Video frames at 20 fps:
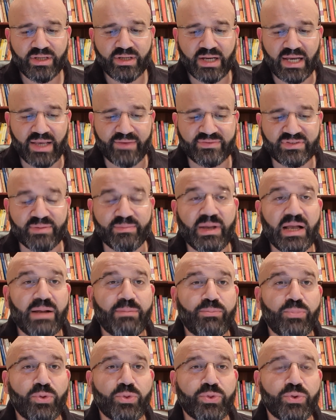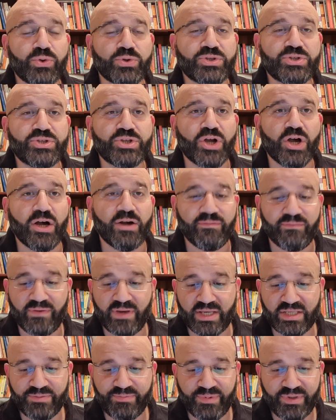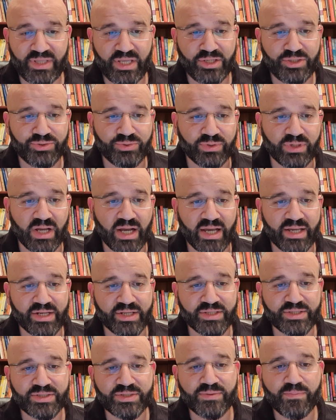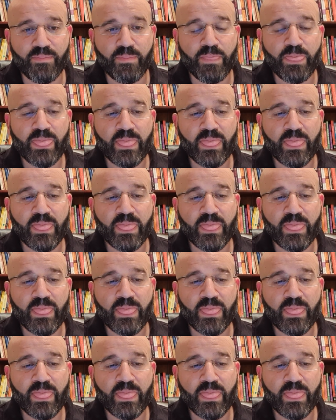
I have some humble thoughts to offer as potential guidance.